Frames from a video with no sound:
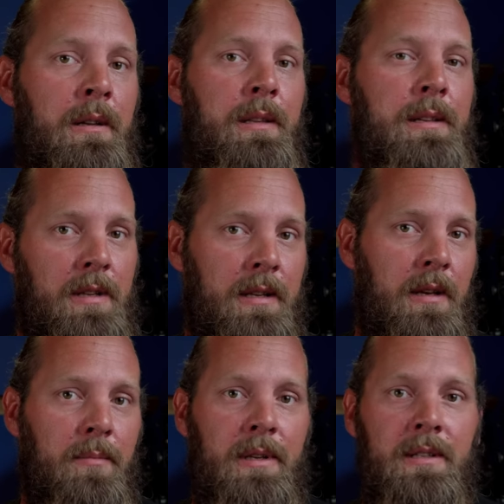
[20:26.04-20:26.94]
This
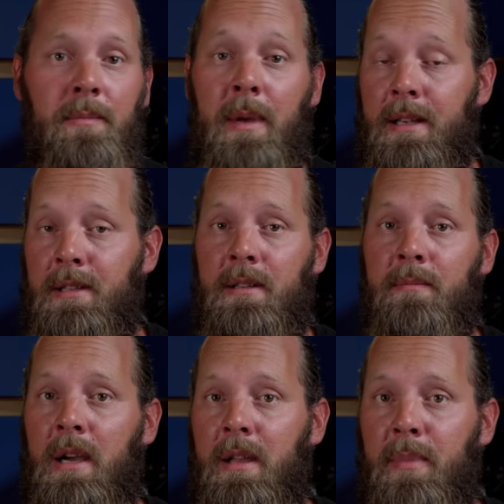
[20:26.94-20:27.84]
setup is the best in
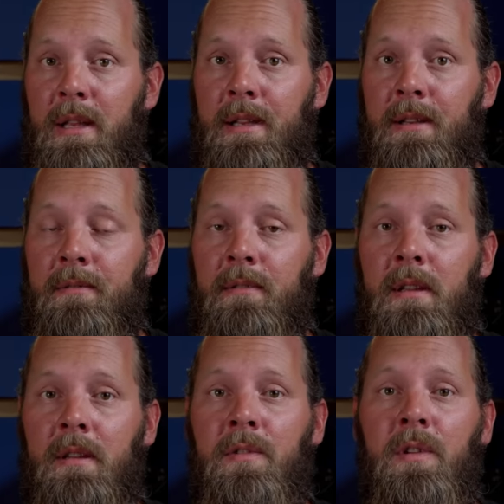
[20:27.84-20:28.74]
my opinion.
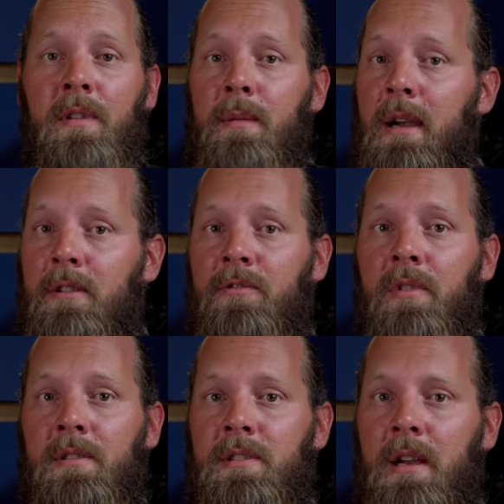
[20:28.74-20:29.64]
If the V-mount
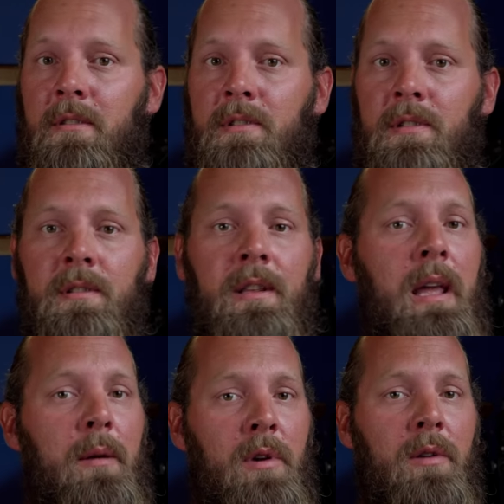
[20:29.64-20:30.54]
runs out, the
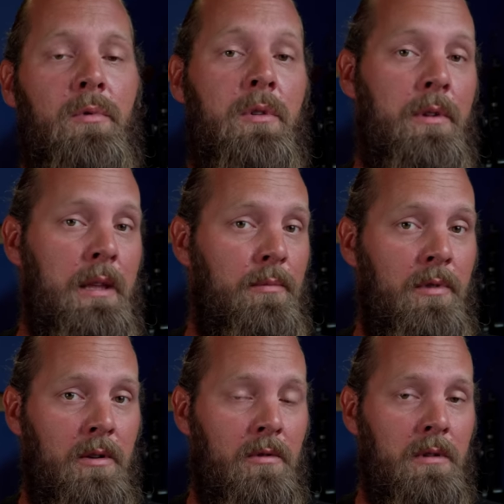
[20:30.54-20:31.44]
camera will keep
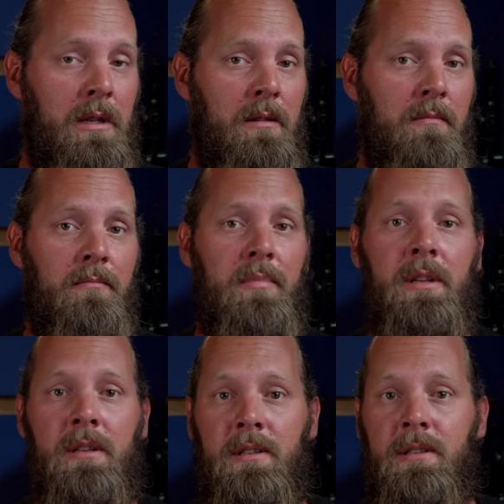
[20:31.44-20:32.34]
recording
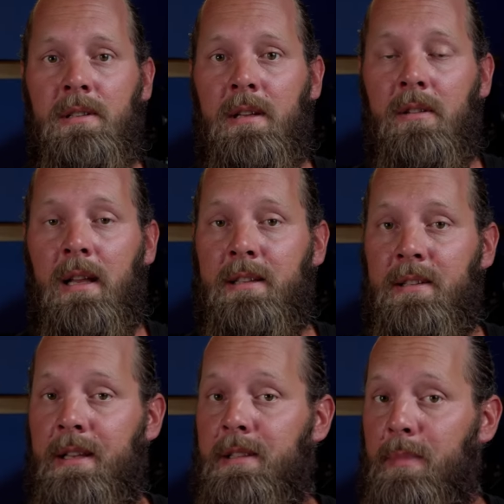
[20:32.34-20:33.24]
because it still has
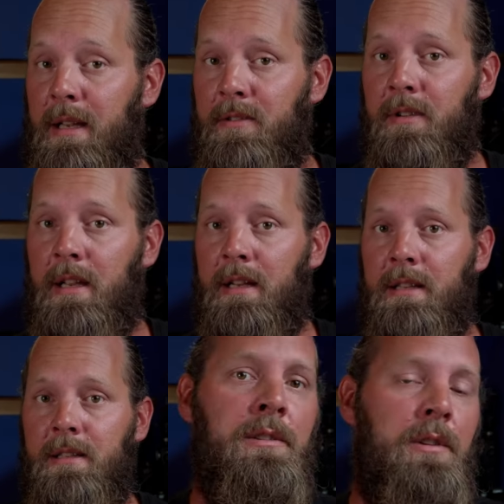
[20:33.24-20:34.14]
its battery in
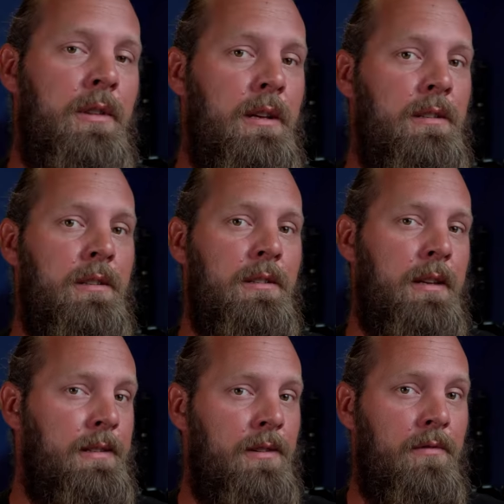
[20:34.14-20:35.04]
it, so there's a
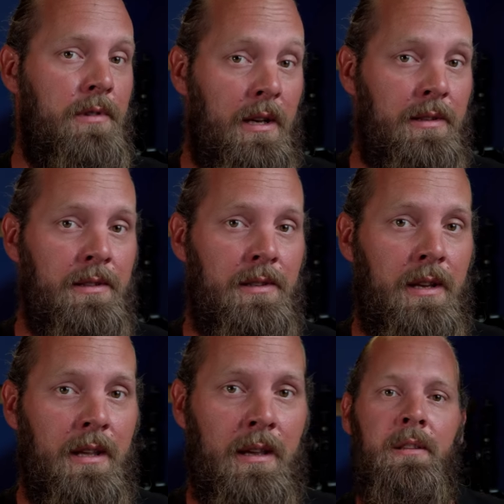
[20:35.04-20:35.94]
sense of
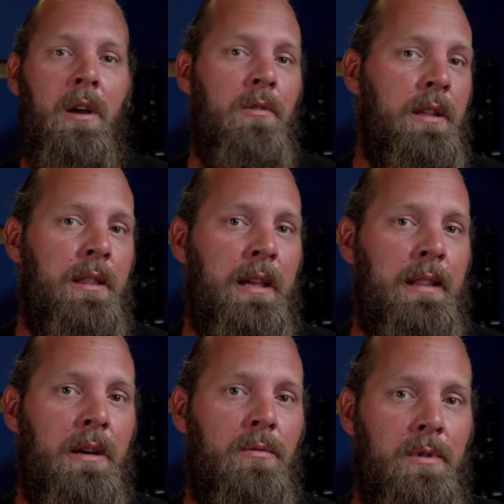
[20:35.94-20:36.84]
redundancy. The only thing
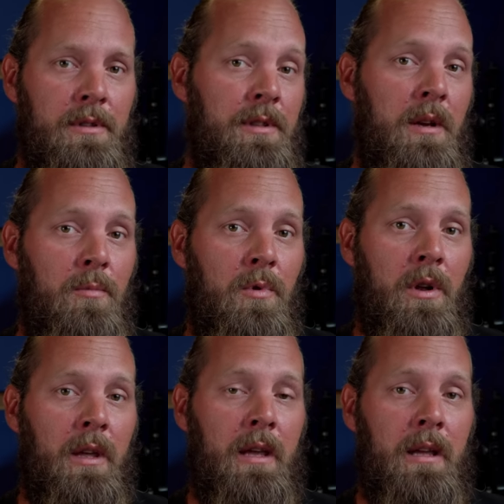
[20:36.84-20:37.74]
that will stop
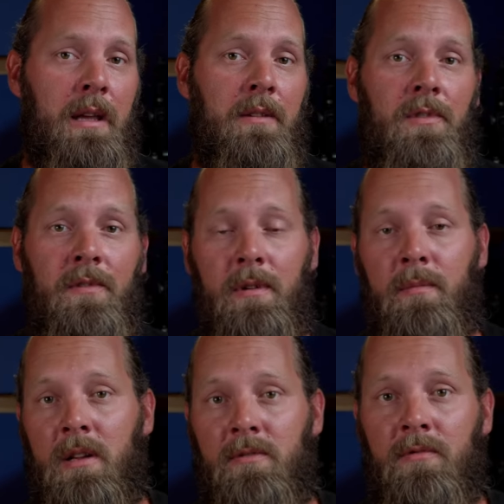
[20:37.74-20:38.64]
working if the
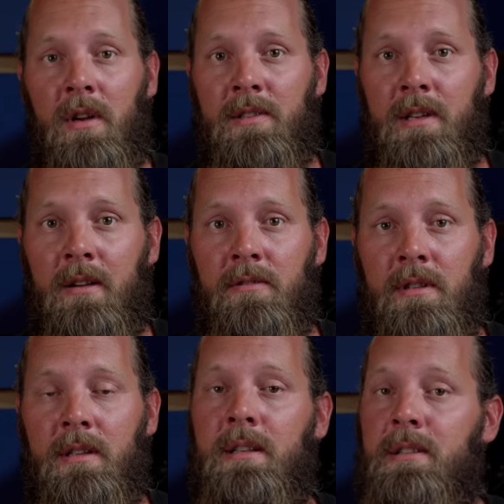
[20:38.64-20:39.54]
V-mount runs
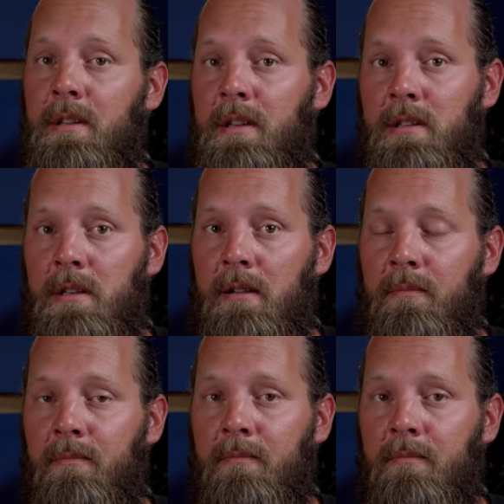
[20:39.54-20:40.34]
out is the Ninja,